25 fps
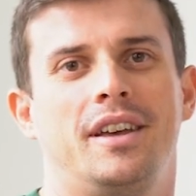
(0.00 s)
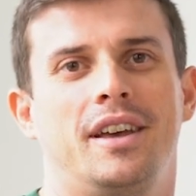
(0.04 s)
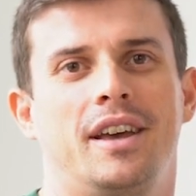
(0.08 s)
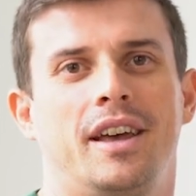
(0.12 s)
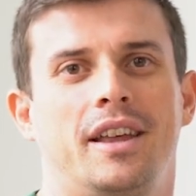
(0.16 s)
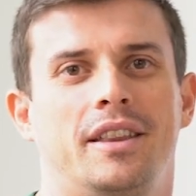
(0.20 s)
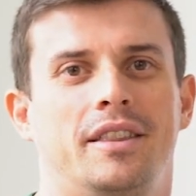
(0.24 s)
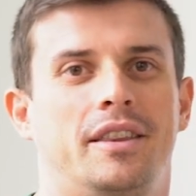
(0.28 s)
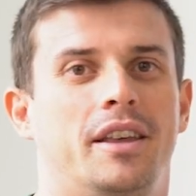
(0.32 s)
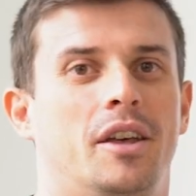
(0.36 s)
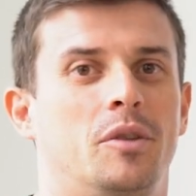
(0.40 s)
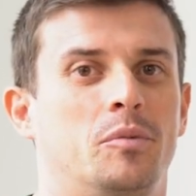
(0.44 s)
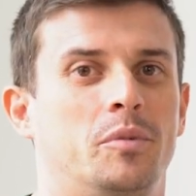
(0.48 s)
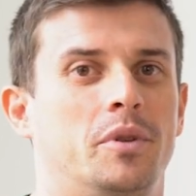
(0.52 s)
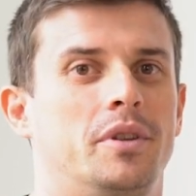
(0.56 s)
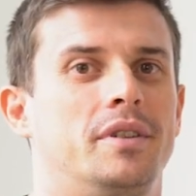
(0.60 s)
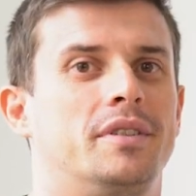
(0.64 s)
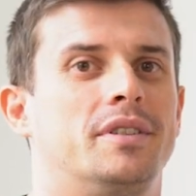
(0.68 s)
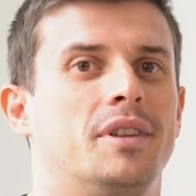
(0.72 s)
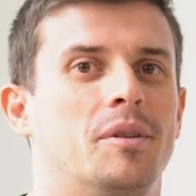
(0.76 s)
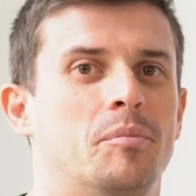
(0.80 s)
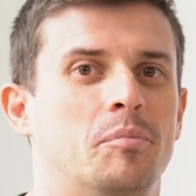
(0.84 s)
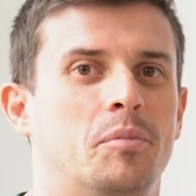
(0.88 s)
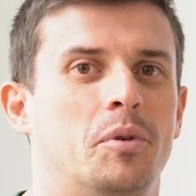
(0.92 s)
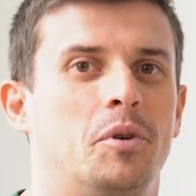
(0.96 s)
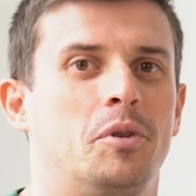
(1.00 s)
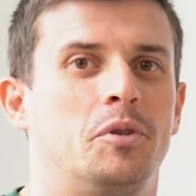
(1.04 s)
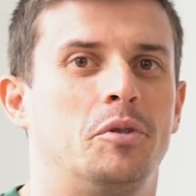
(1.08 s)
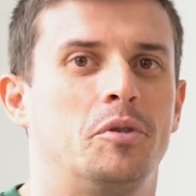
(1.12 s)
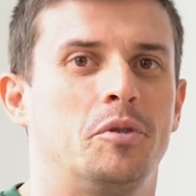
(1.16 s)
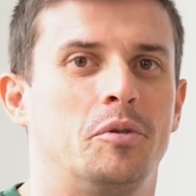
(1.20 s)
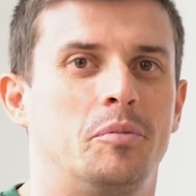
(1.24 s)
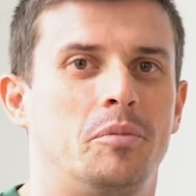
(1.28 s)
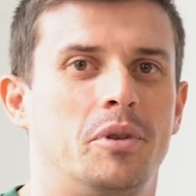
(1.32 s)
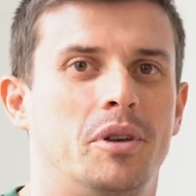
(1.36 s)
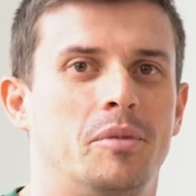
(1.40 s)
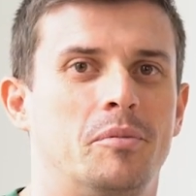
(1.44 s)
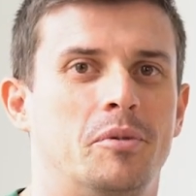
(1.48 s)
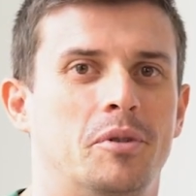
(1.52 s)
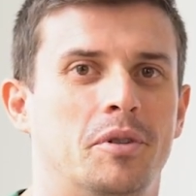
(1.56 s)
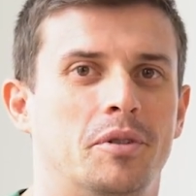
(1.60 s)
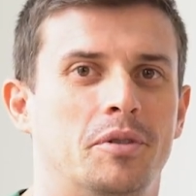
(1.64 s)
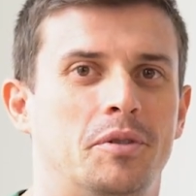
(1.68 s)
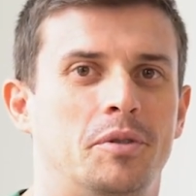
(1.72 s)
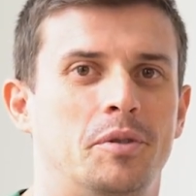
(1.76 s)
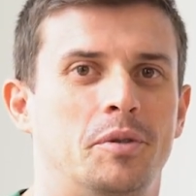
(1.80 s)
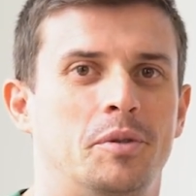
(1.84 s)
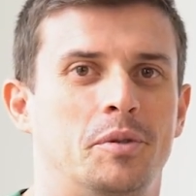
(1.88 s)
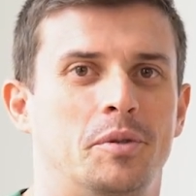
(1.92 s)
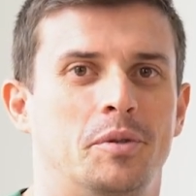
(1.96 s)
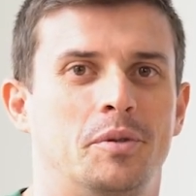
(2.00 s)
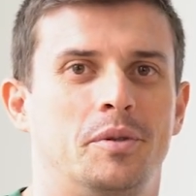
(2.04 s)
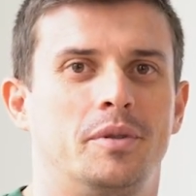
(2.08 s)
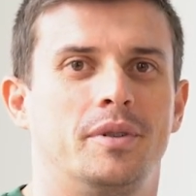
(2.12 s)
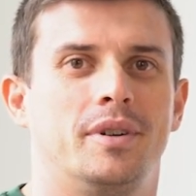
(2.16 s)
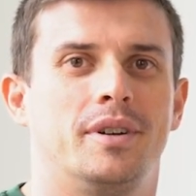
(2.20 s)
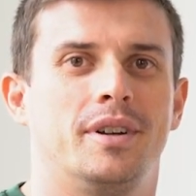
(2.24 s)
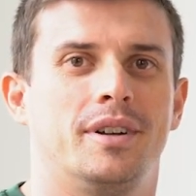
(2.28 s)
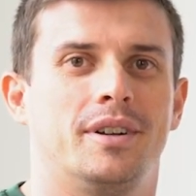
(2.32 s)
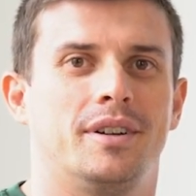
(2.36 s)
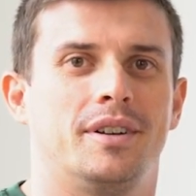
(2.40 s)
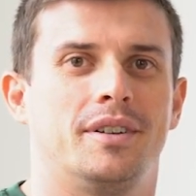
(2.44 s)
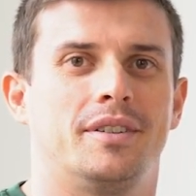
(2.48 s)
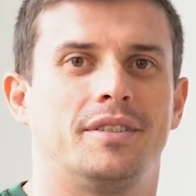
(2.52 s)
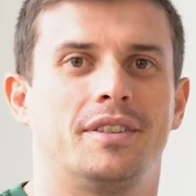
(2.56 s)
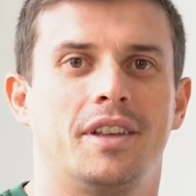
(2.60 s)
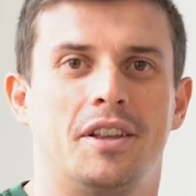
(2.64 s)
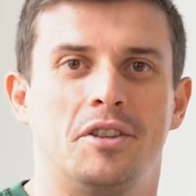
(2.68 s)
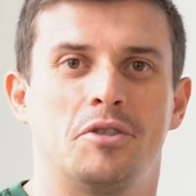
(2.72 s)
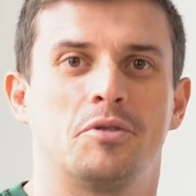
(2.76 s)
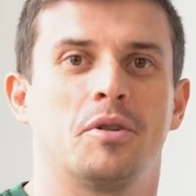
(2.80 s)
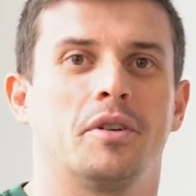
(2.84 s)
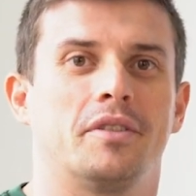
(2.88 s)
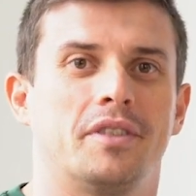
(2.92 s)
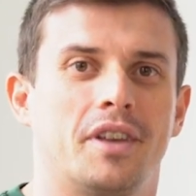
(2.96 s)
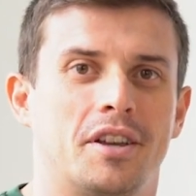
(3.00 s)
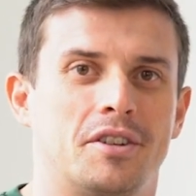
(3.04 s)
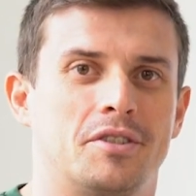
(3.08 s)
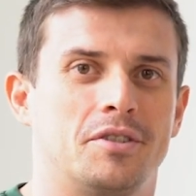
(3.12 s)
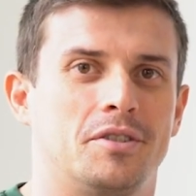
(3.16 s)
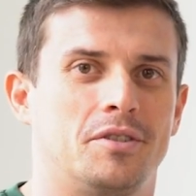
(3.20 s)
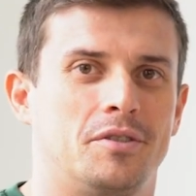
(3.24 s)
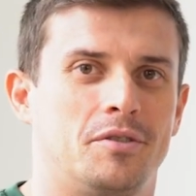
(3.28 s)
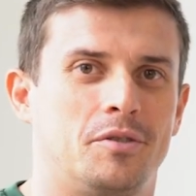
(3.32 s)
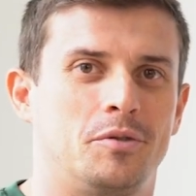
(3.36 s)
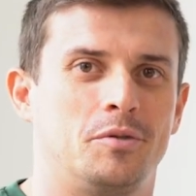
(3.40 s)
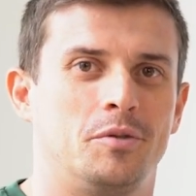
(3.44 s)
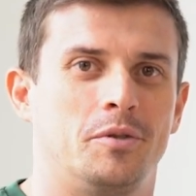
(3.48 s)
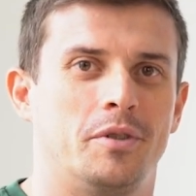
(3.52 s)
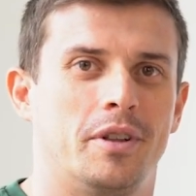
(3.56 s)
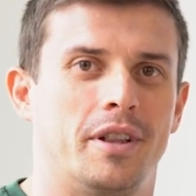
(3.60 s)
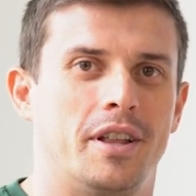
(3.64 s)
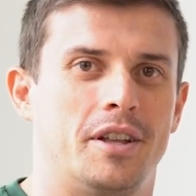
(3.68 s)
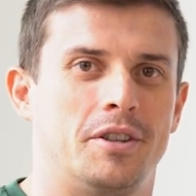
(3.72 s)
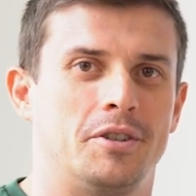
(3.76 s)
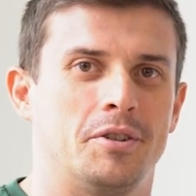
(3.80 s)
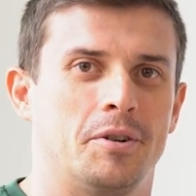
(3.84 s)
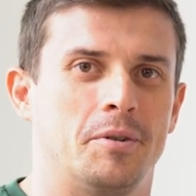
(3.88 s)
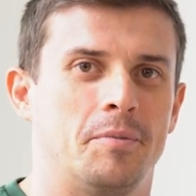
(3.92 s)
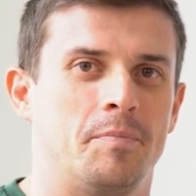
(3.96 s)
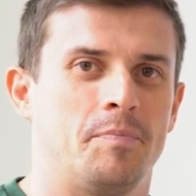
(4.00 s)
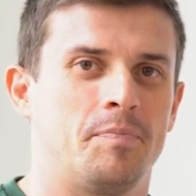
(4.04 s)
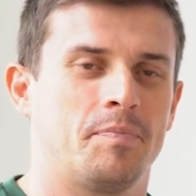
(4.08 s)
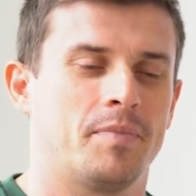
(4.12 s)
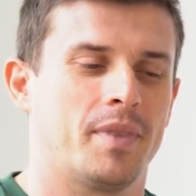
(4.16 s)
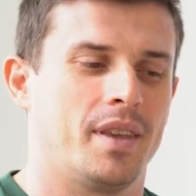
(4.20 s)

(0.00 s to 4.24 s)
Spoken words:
and then with this endpoint you'll be able to send transactions to the ledger.